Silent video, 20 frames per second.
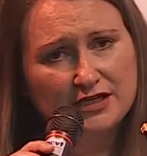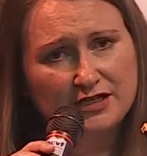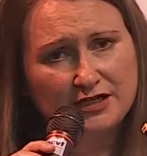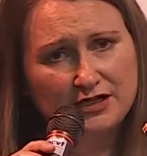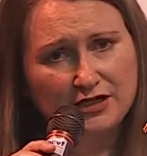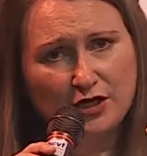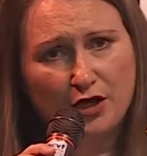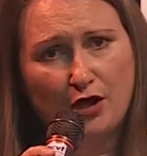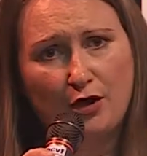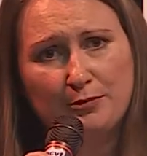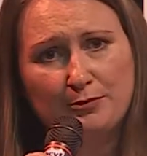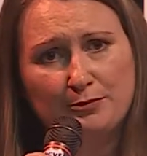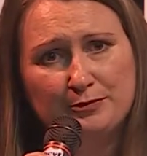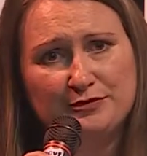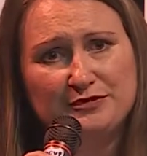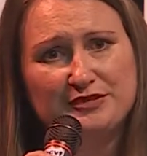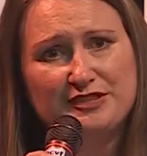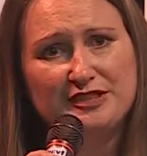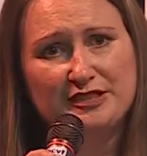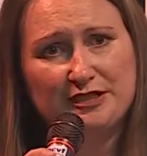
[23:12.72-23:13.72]
come
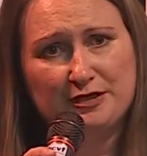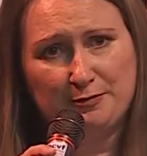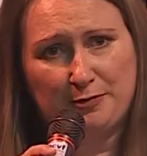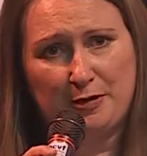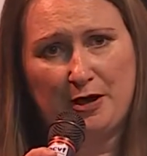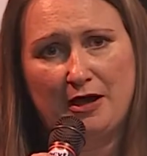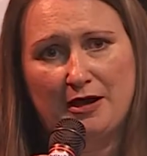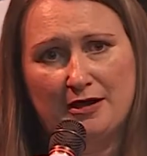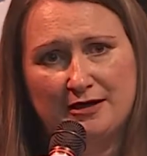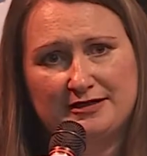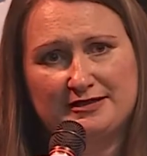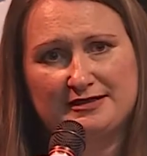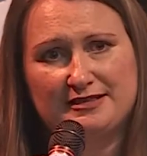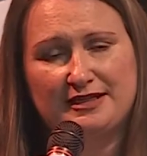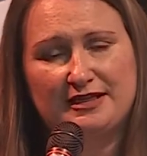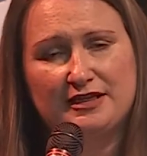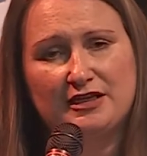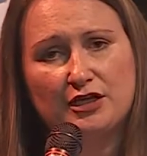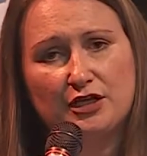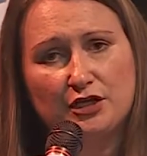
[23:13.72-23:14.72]
to the
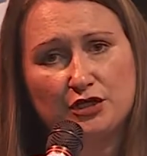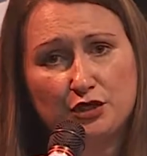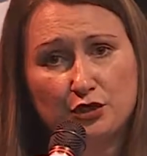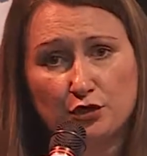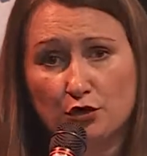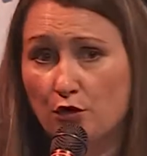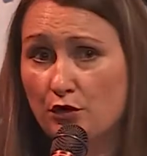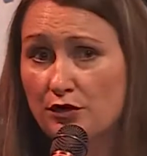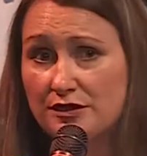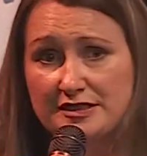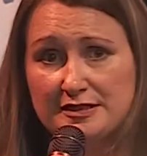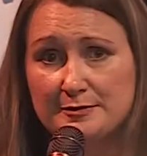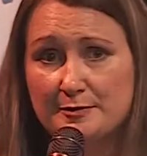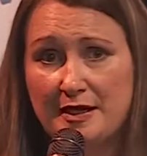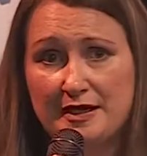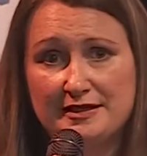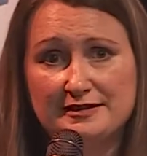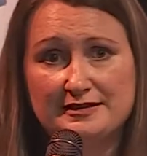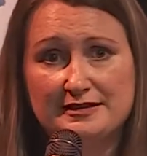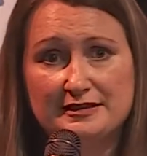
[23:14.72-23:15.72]
party. You're
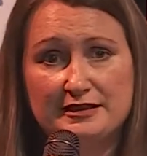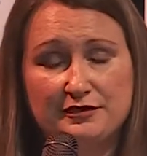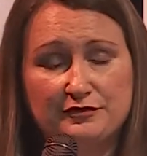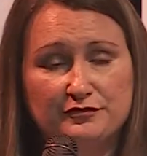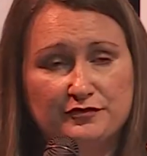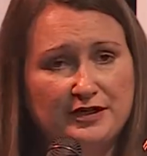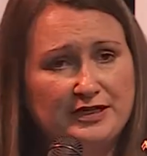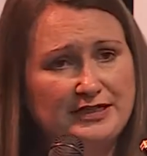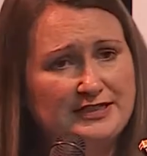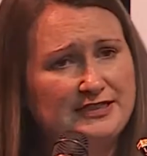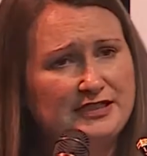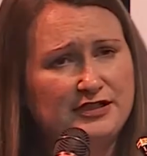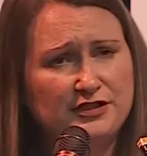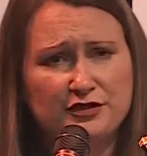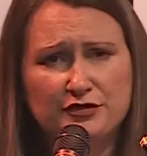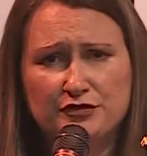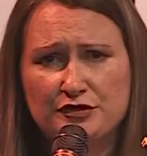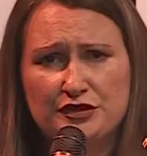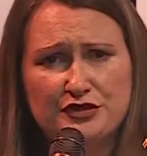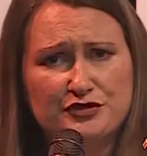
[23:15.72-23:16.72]
automatically invited. The
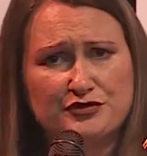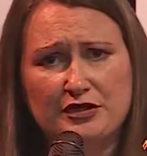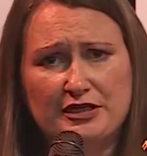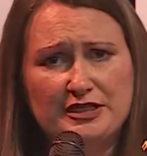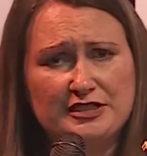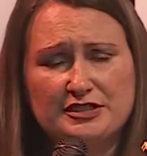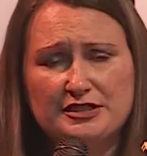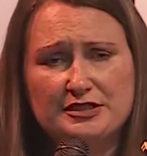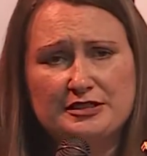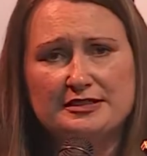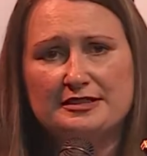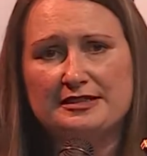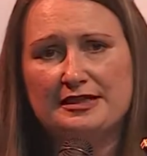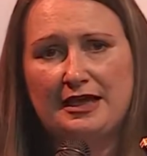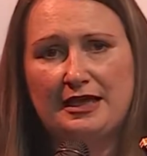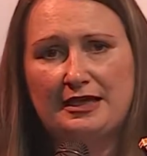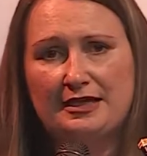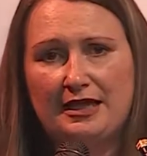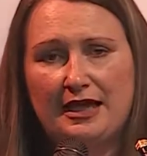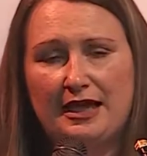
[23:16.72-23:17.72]
restrictions that
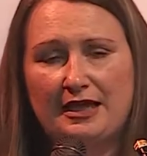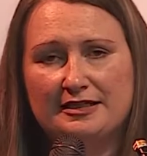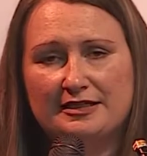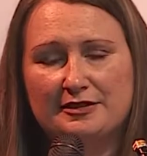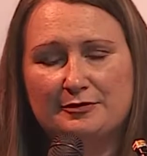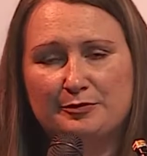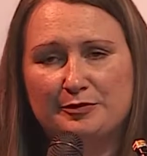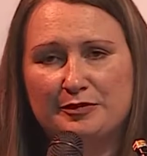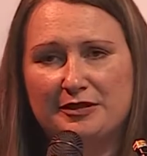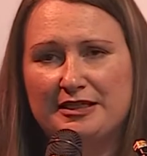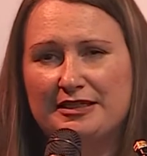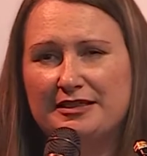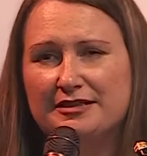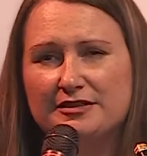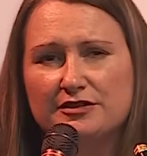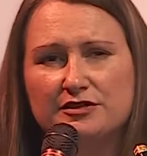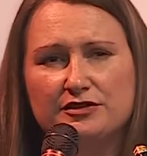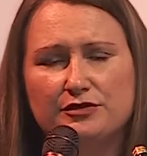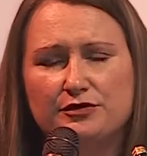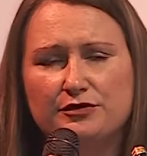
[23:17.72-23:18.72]
I had in place
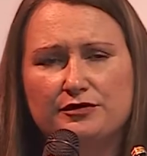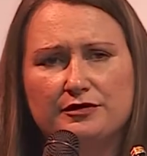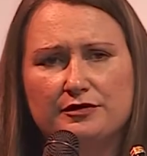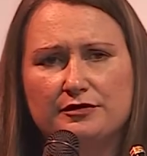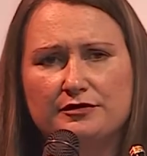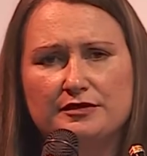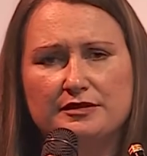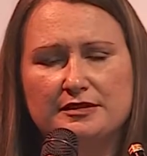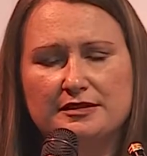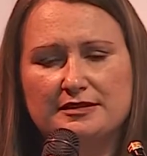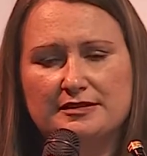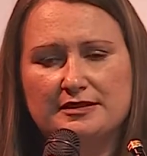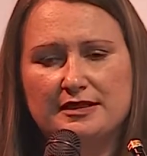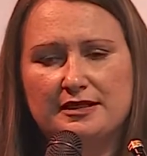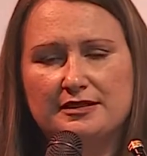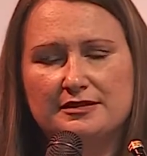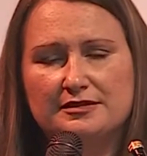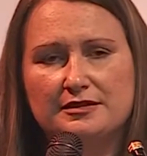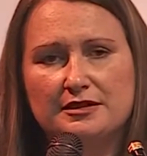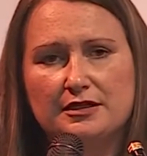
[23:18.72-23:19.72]
in
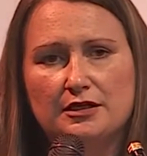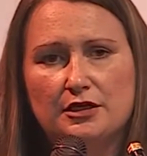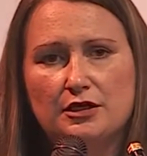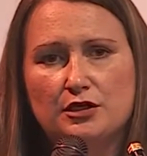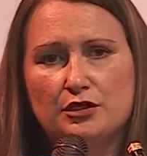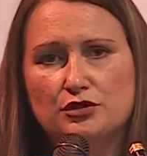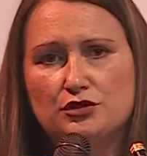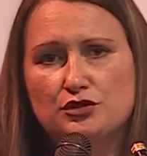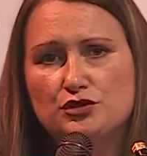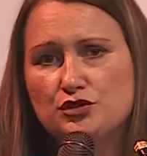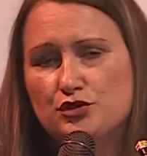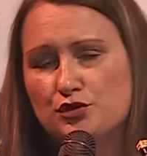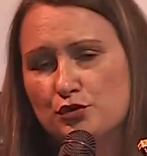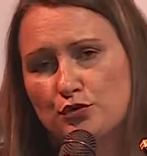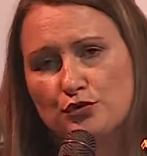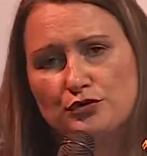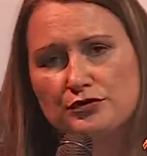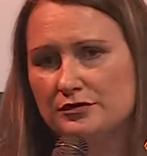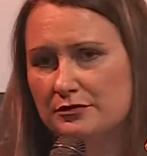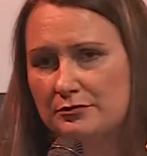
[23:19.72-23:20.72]
2006
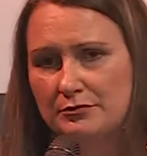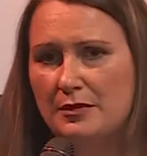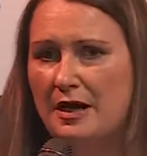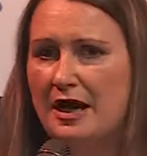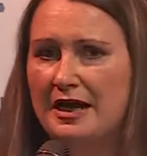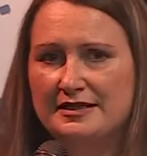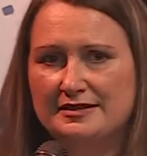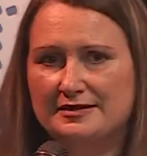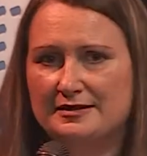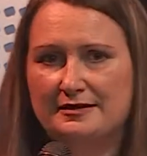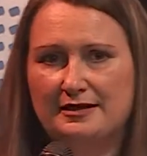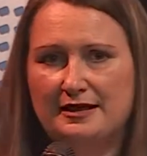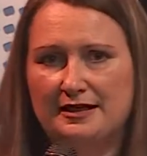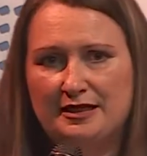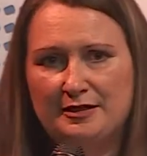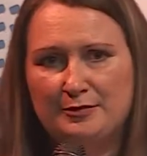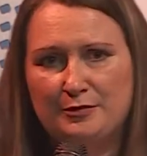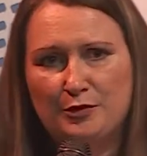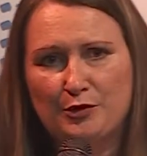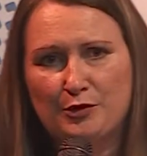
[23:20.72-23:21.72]
don't matter
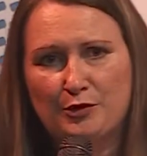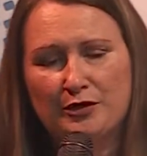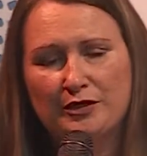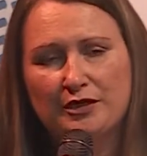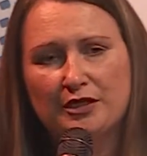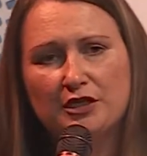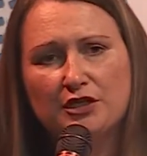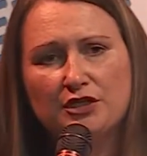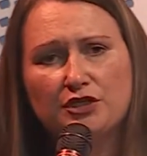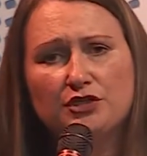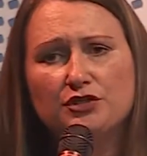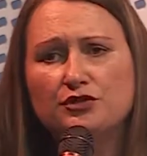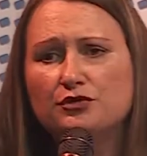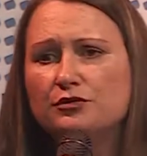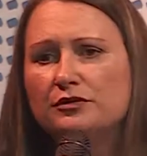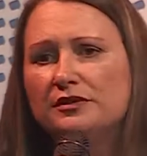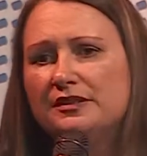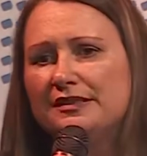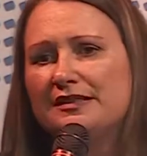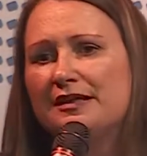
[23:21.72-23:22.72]
anymore. You
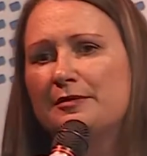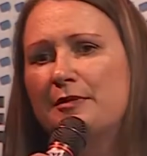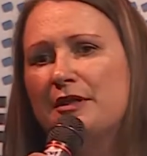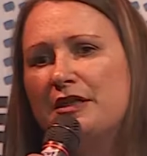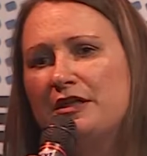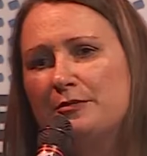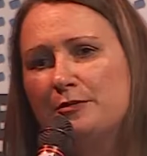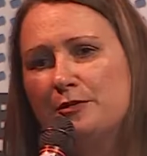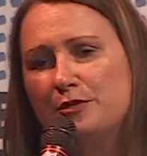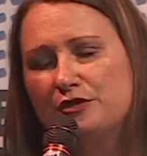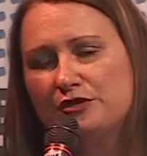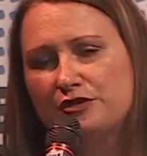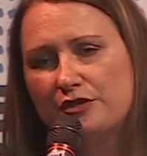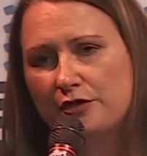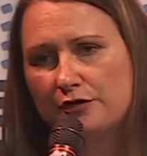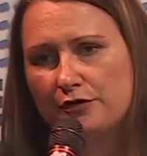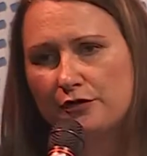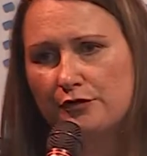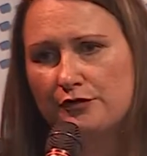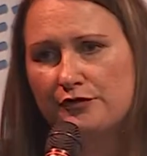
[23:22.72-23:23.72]
don't need a minimal
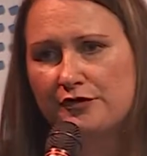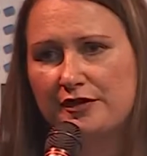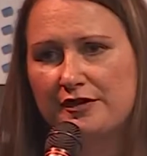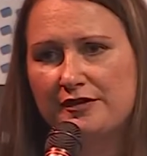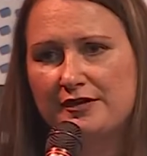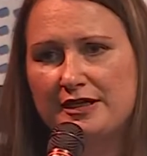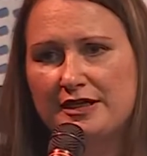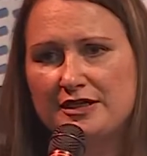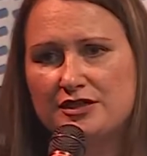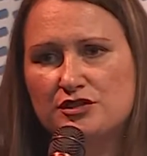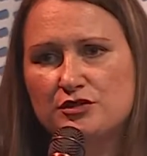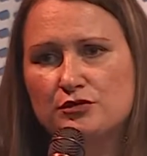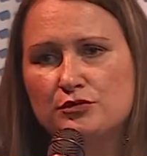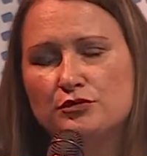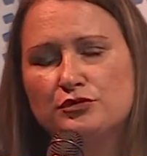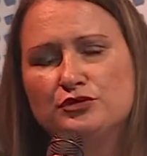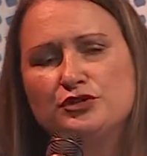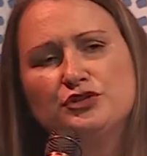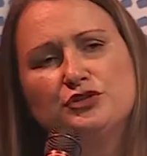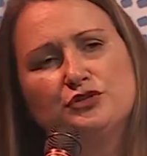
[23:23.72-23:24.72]
turnover
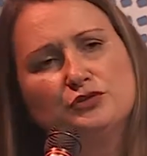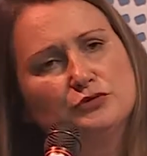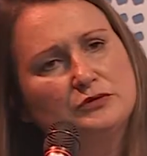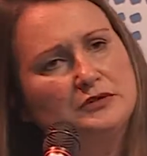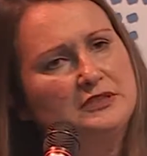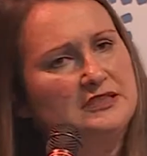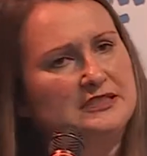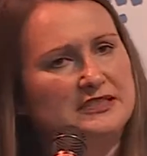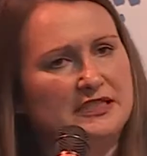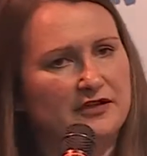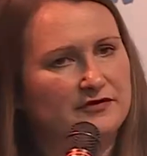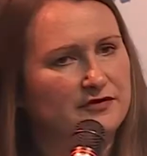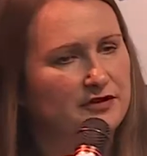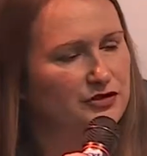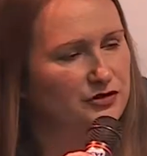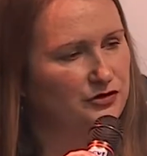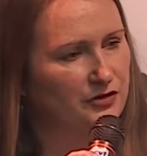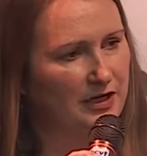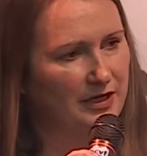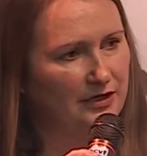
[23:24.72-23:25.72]
threshold. You don't need to have a
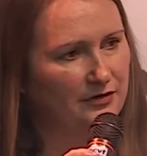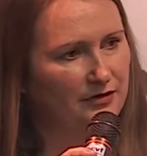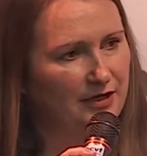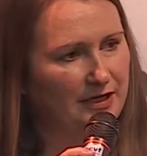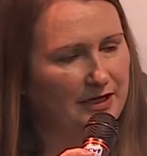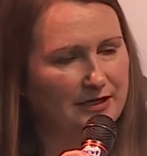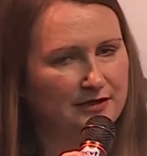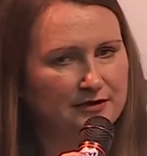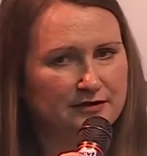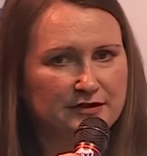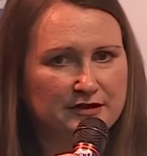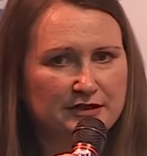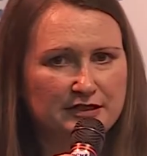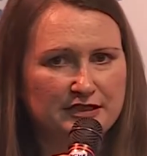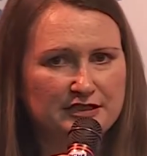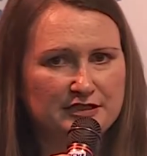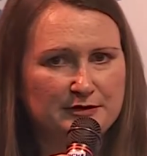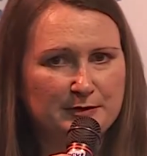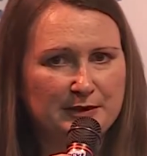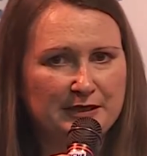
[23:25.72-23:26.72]
track record and
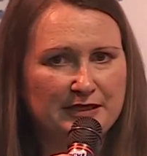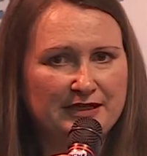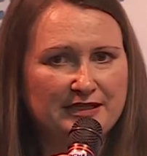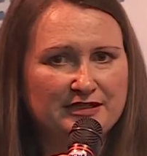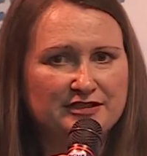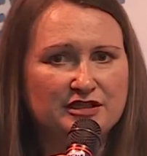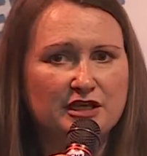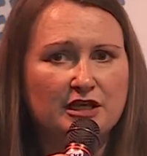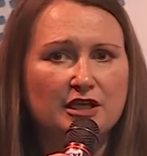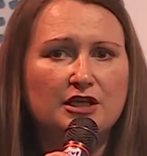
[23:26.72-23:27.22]
experience.